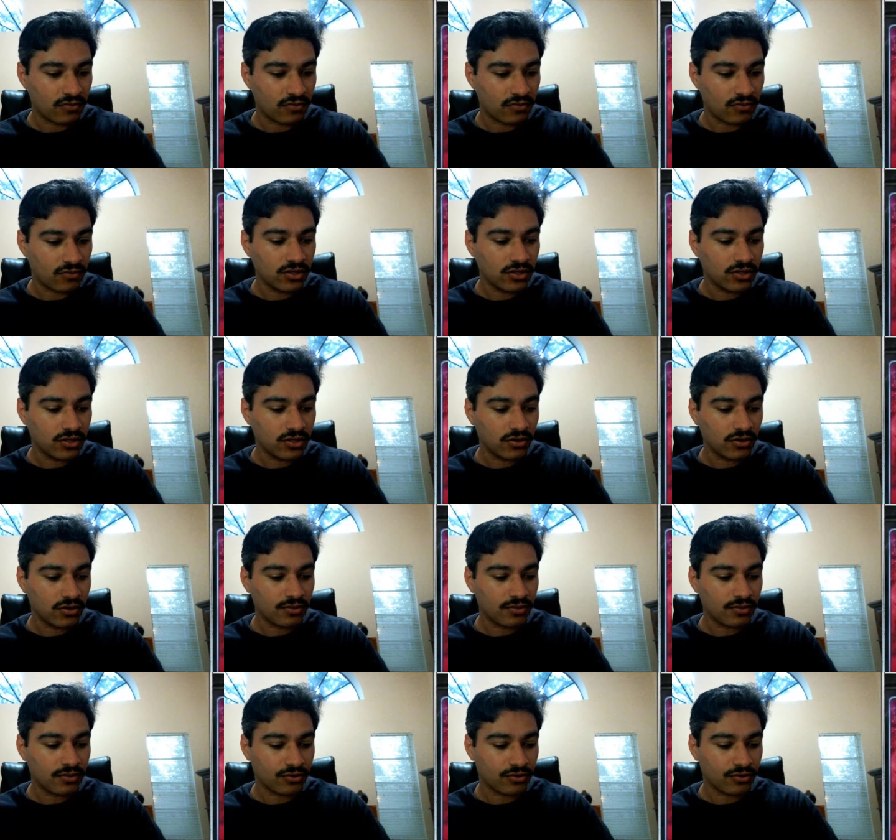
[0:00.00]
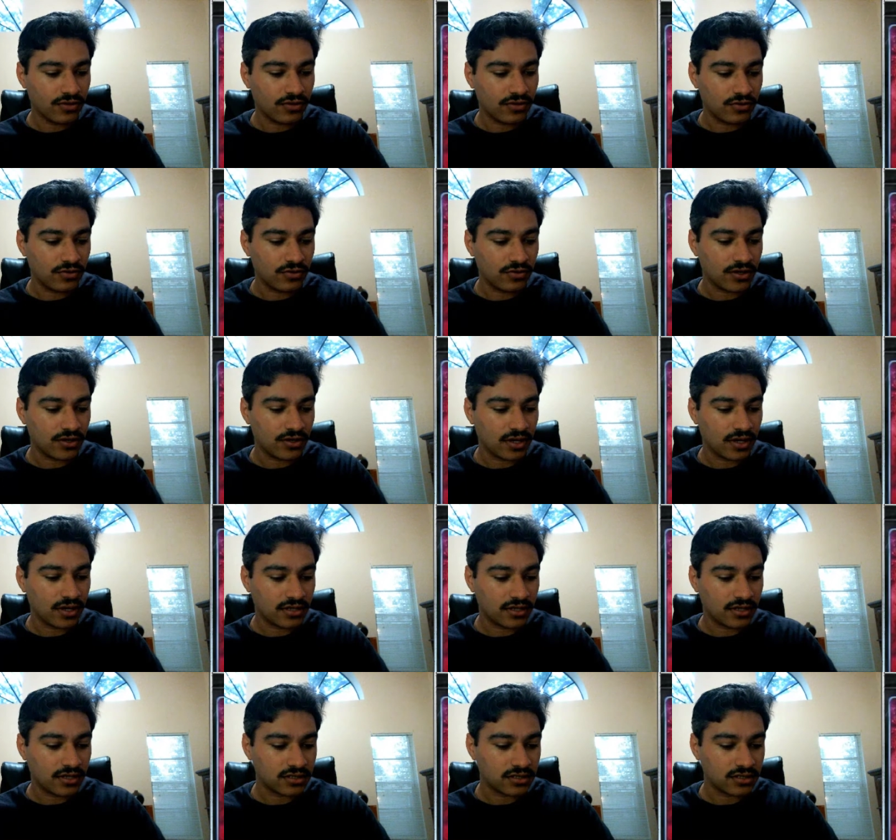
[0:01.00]
Road to Glory preview here,
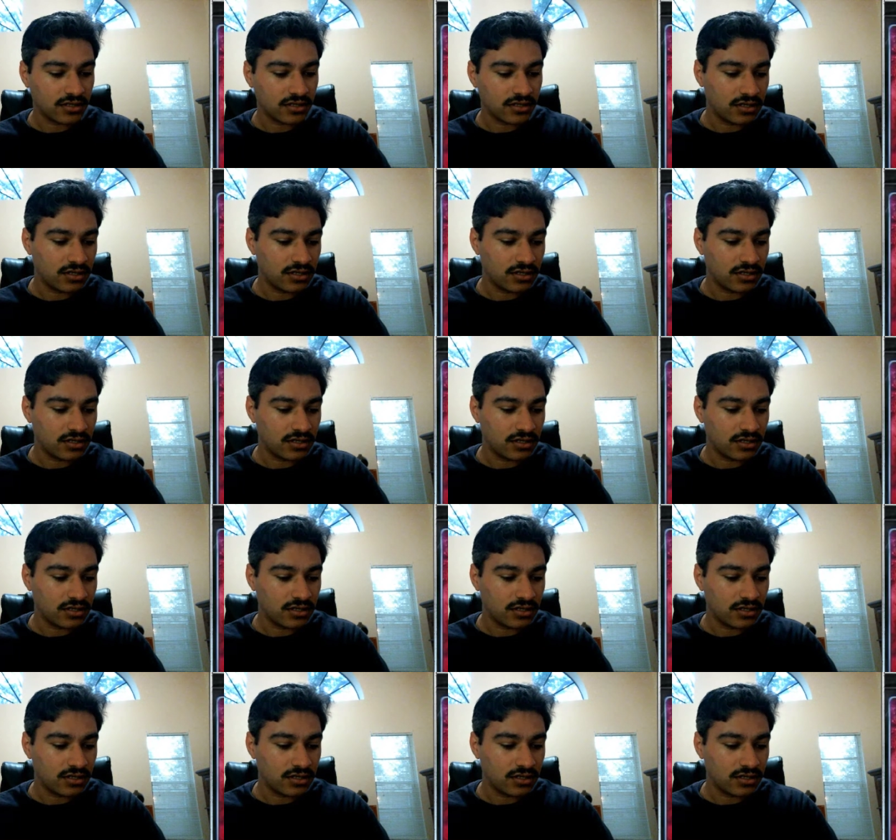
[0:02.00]
guys.